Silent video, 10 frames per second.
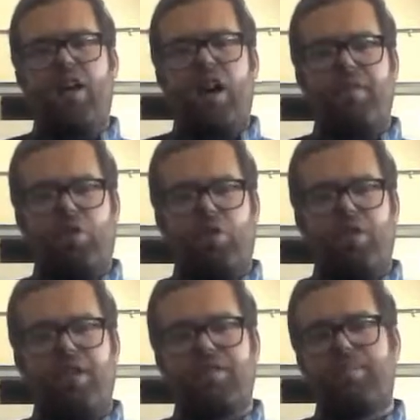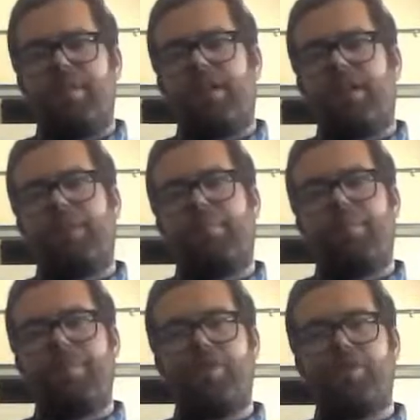of learning to become a
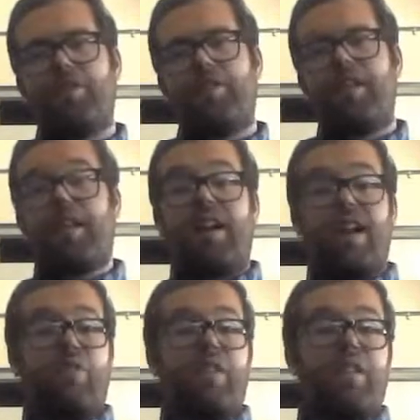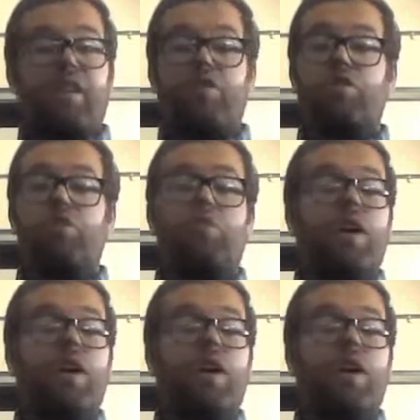missionary in an area that you